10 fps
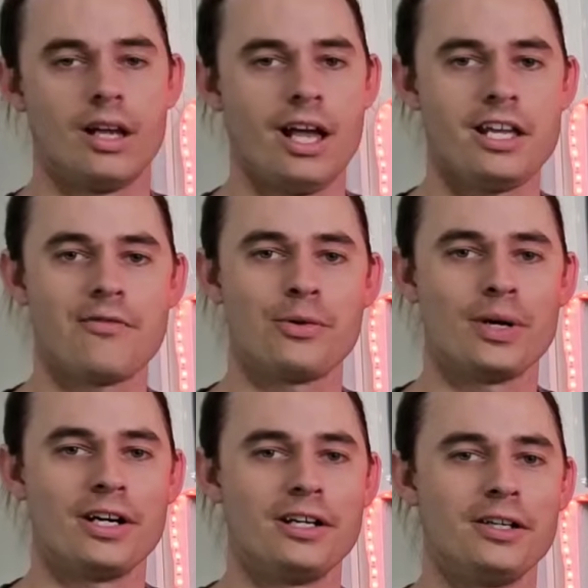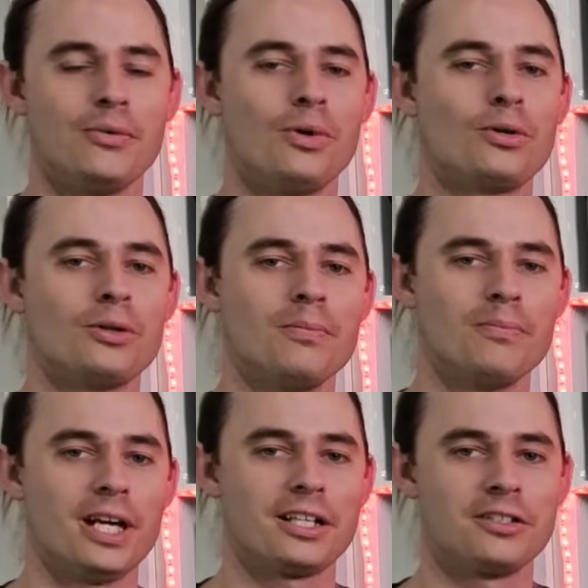Hey everyone,
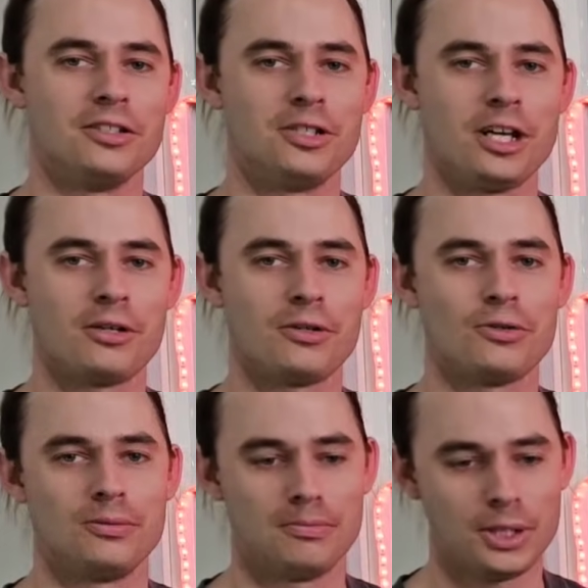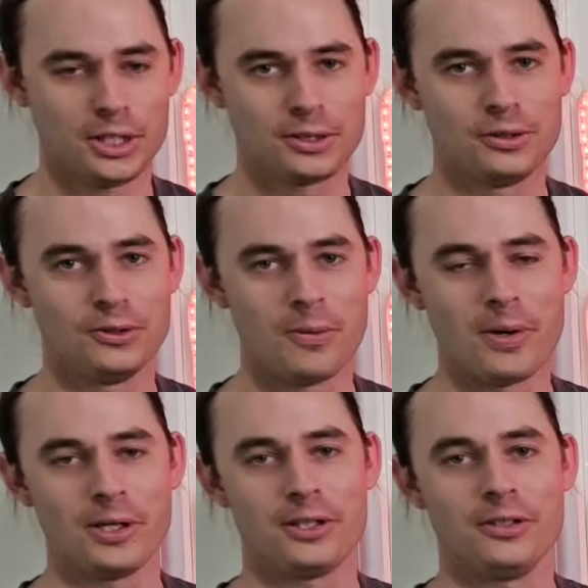welcome back to the channel. Michael
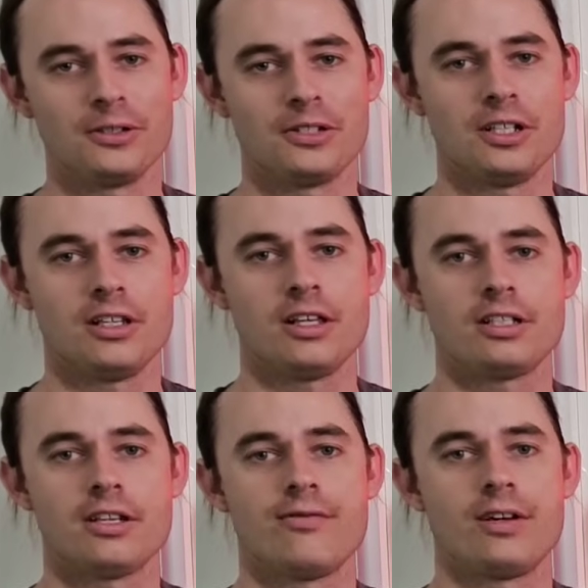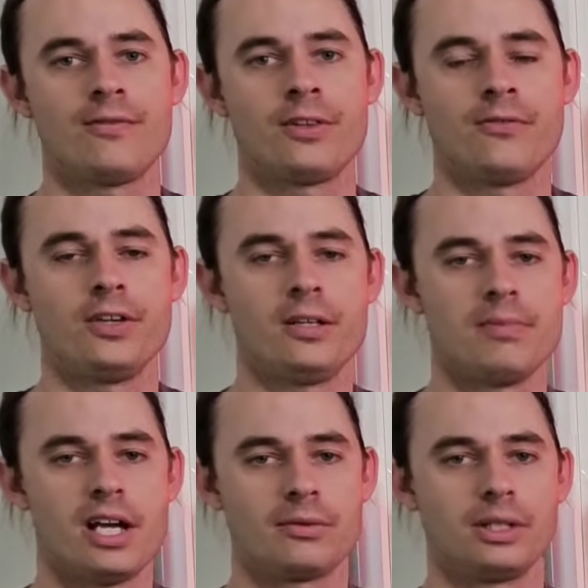PokeOz here. Thanks everyone for the
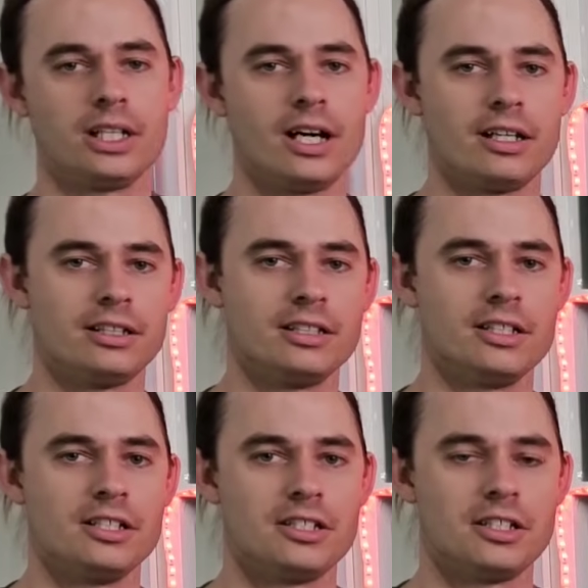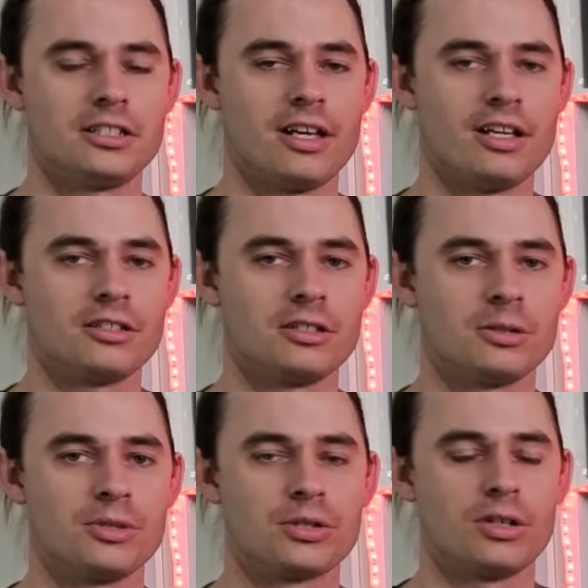feedback regarding the 6,000
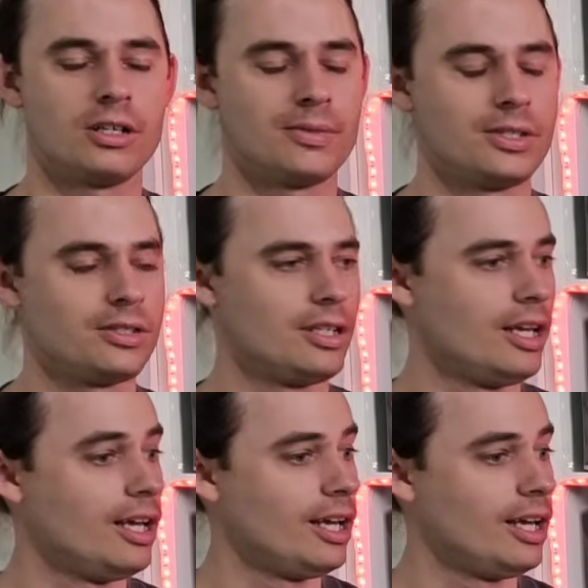subscribers.